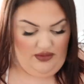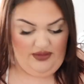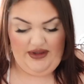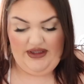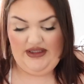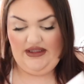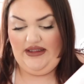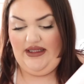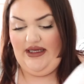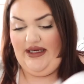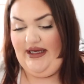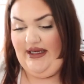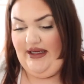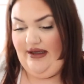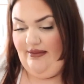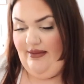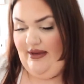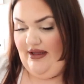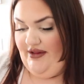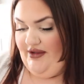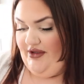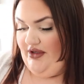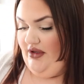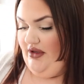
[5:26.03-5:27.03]
I'm gonna line
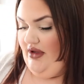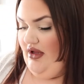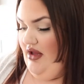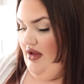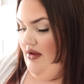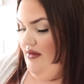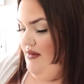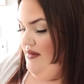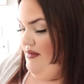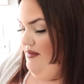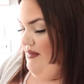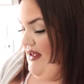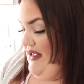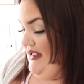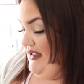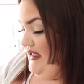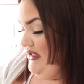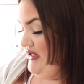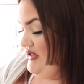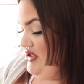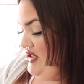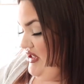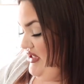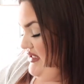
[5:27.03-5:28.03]
my little
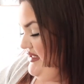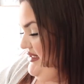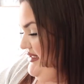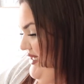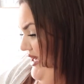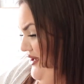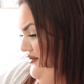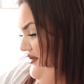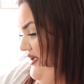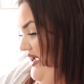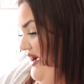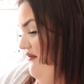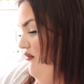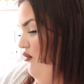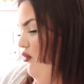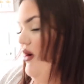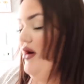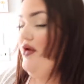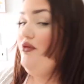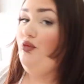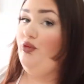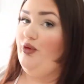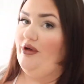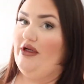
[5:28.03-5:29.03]
baking sheets. I only have
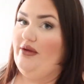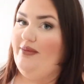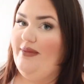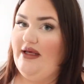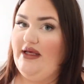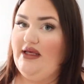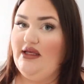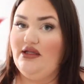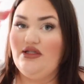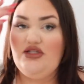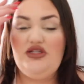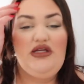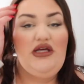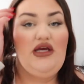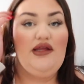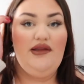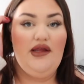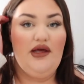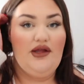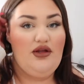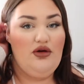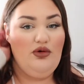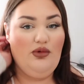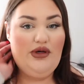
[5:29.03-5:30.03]
one real baking sheet and
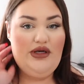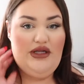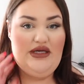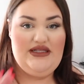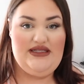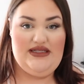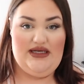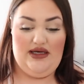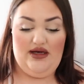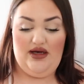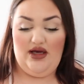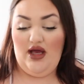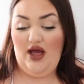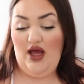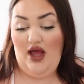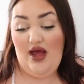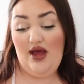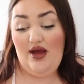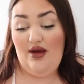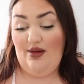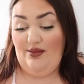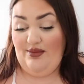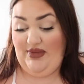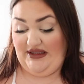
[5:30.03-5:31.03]
the other one is a
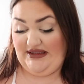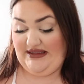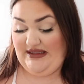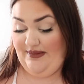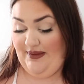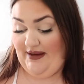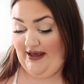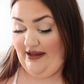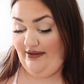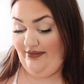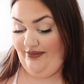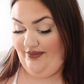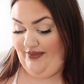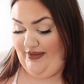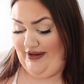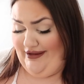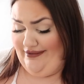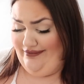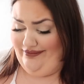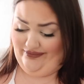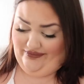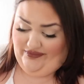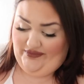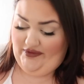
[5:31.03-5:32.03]
pizza pan,
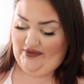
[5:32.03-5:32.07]
but